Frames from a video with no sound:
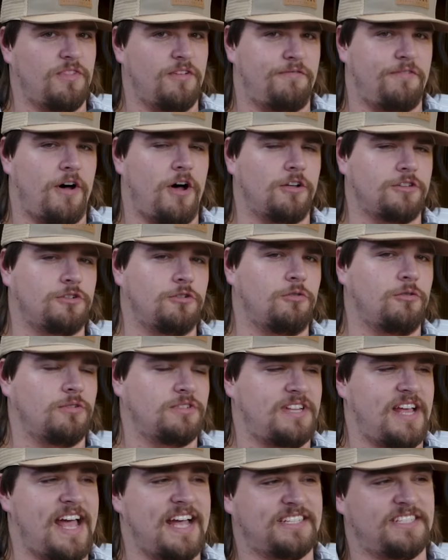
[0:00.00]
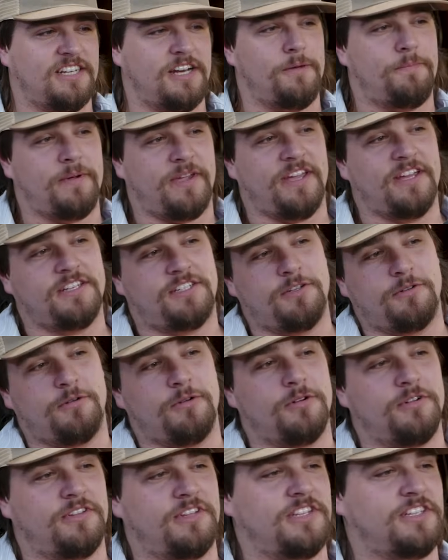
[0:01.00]
fall tour was the Acting Up Again
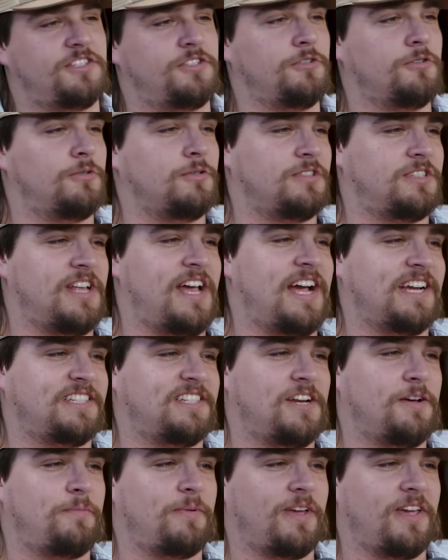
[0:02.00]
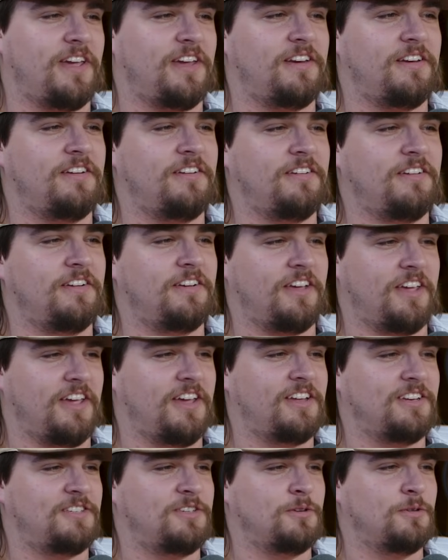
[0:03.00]
tour, and this tour is the Acting Up Again
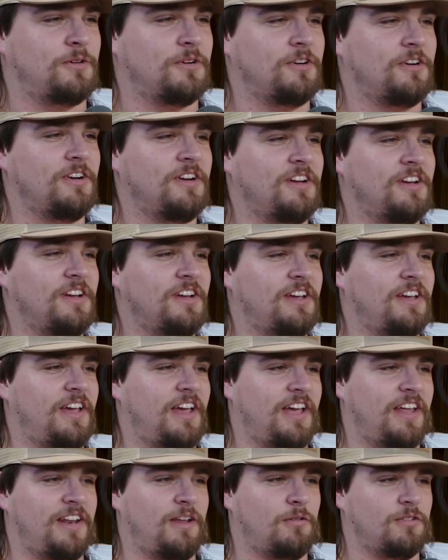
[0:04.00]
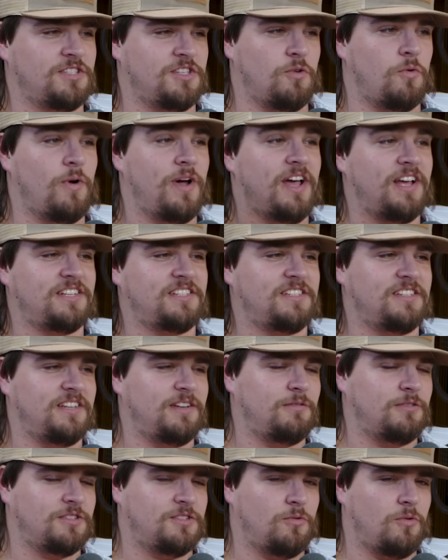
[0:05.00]
tour. It was
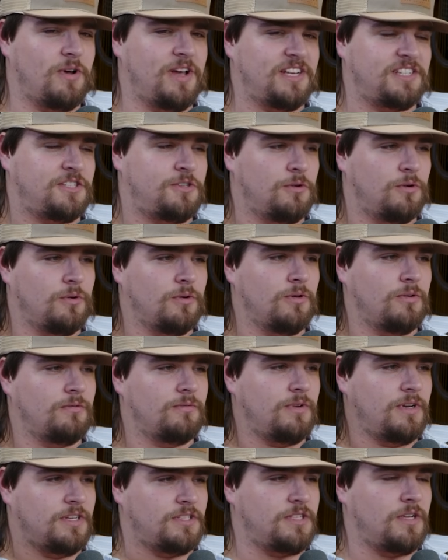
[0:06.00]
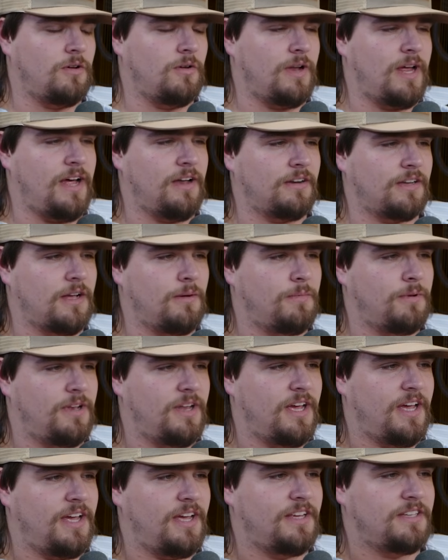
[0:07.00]
the West tour. It sold out in a couple of
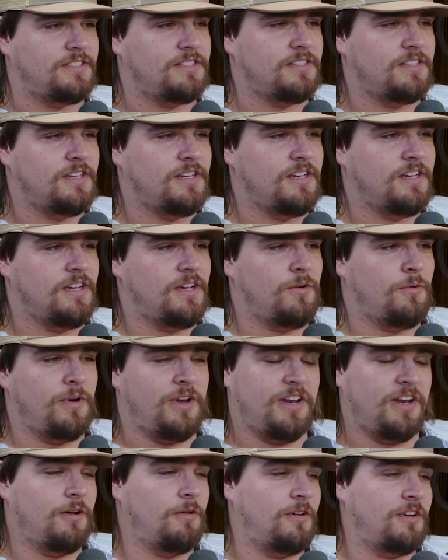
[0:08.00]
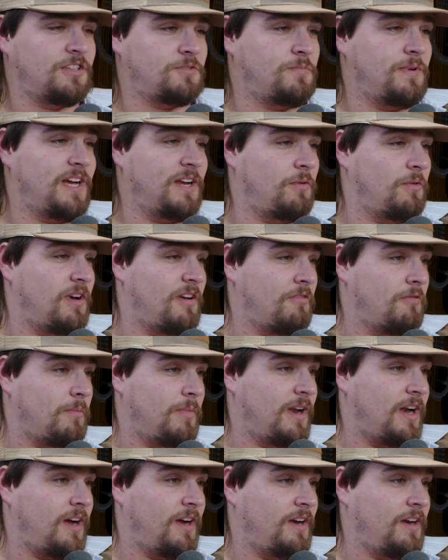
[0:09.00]
days. We didn't know what to expect. We've never
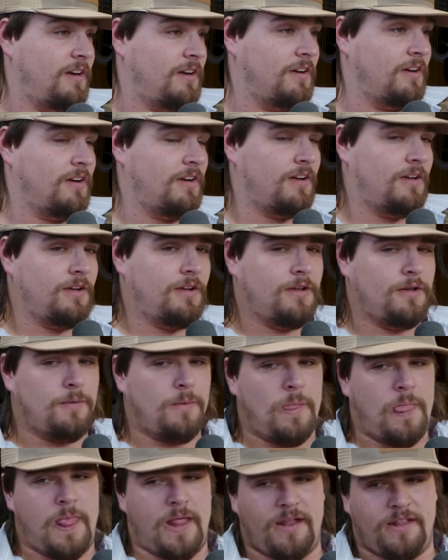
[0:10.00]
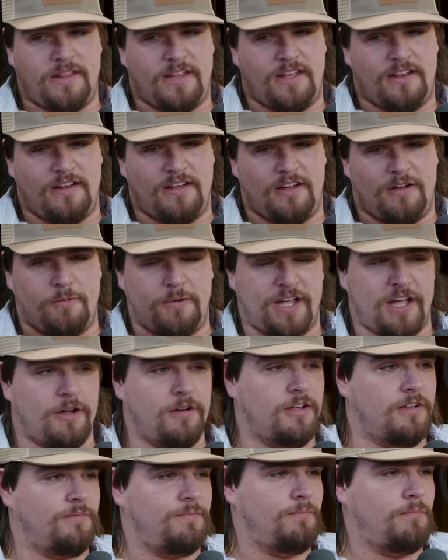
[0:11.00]
been out here. And then we go
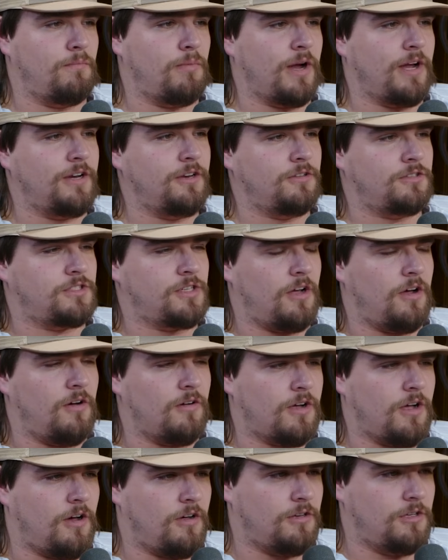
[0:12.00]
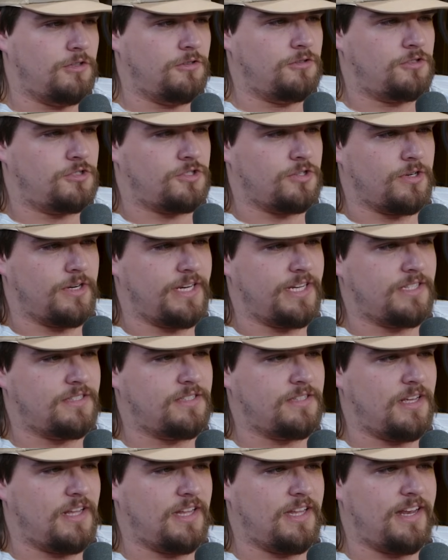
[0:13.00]
to a brand new song called Loose
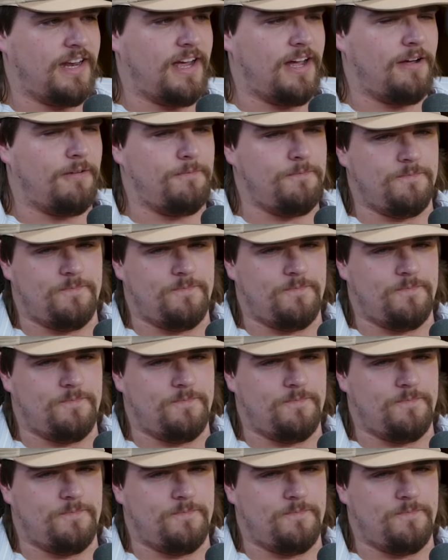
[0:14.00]
Strings. I let out